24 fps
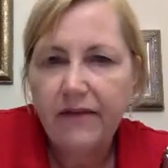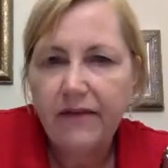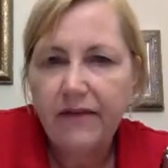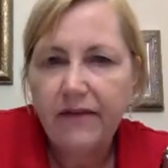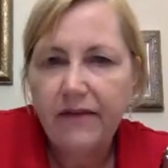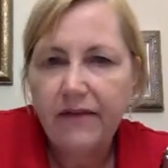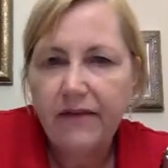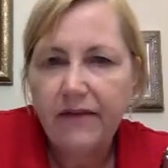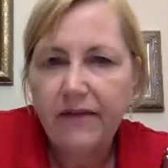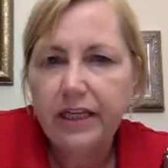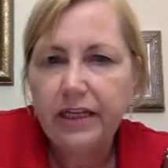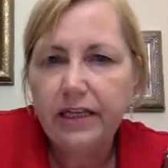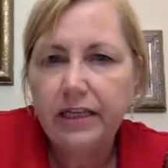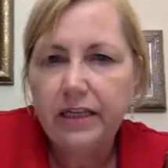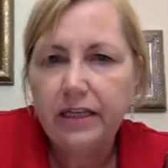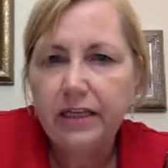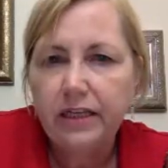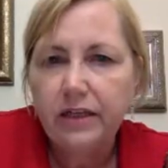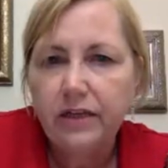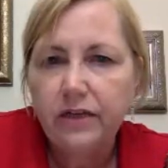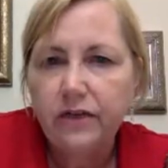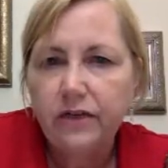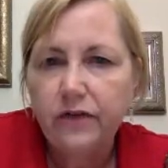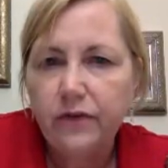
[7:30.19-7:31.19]

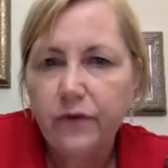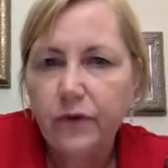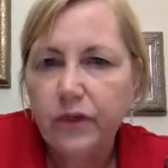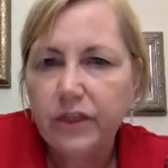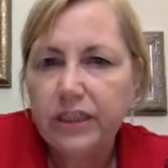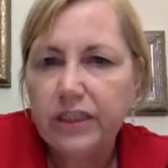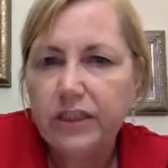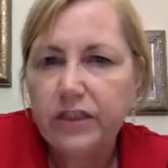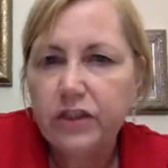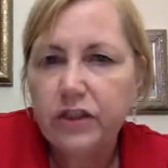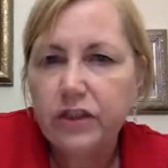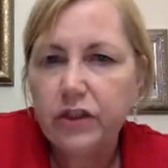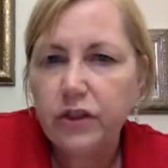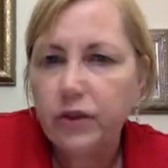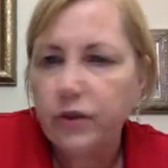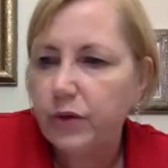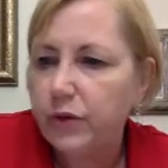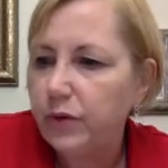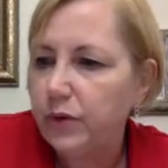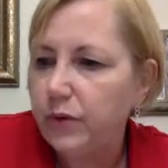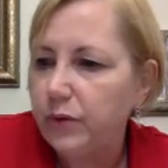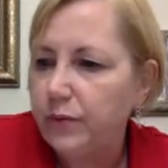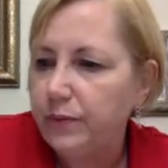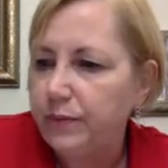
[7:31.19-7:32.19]

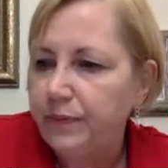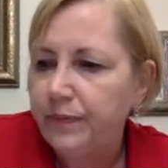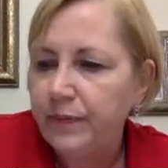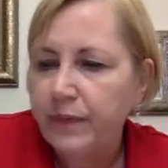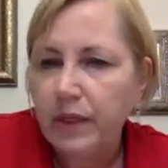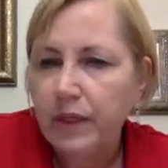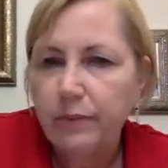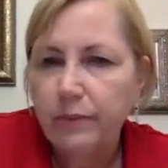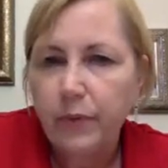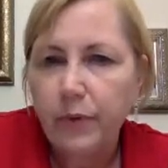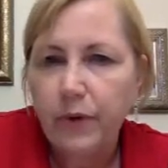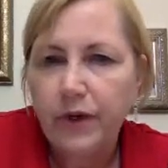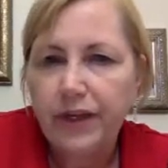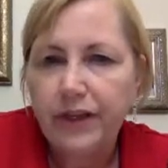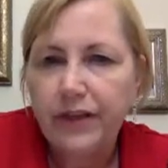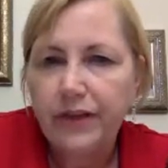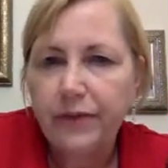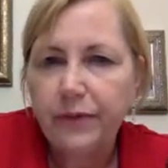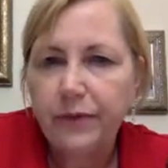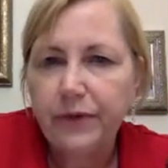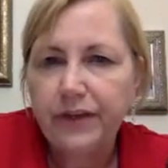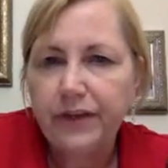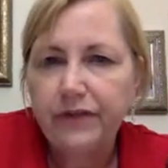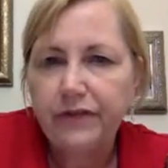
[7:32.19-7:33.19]

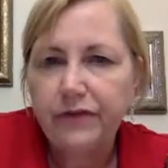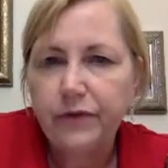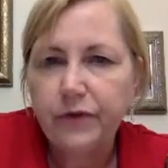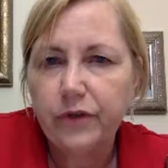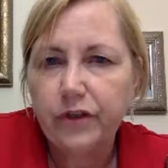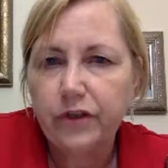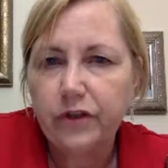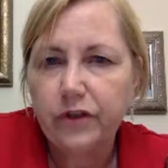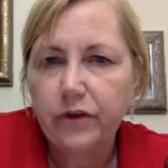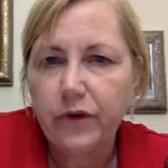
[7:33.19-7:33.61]
342.34